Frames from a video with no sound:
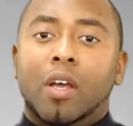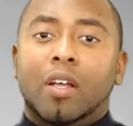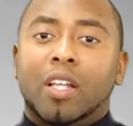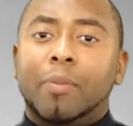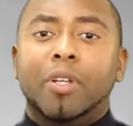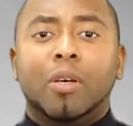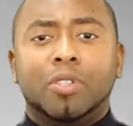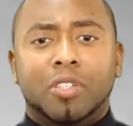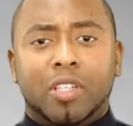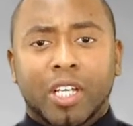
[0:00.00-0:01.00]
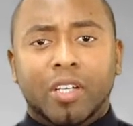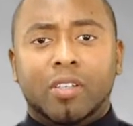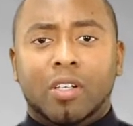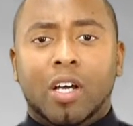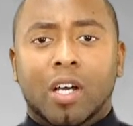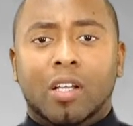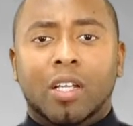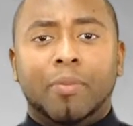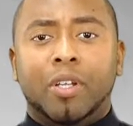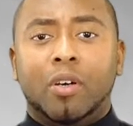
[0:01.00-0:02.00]
Let me know what you think.
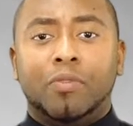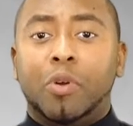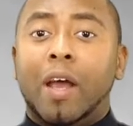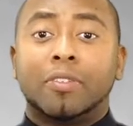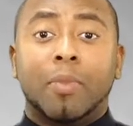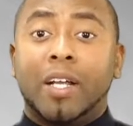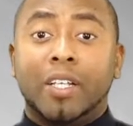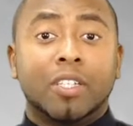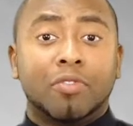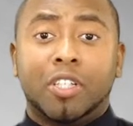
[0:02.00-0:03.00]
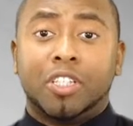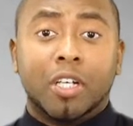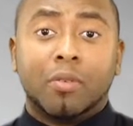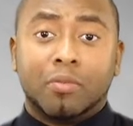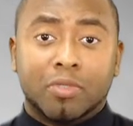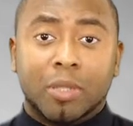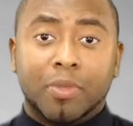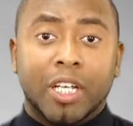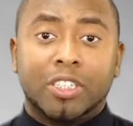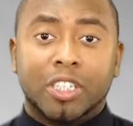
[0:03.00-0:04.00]
Let me know if you have some ideas for the show. Some
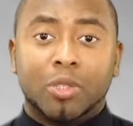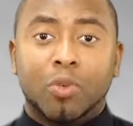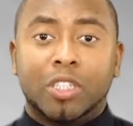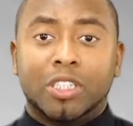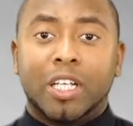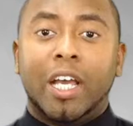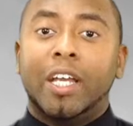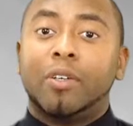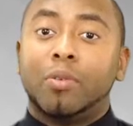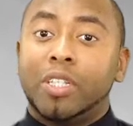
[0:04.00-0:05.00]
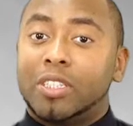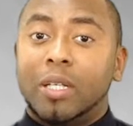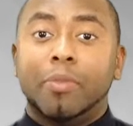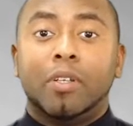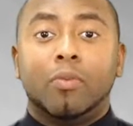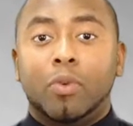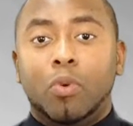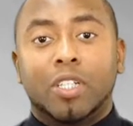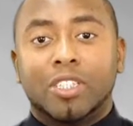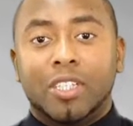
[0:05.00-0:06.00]
things that you want to just say, hey, Chris, we
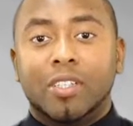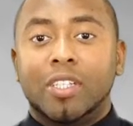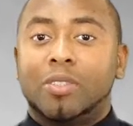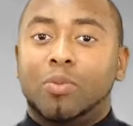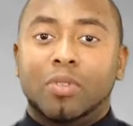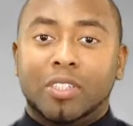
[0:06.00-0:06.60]
want to see this.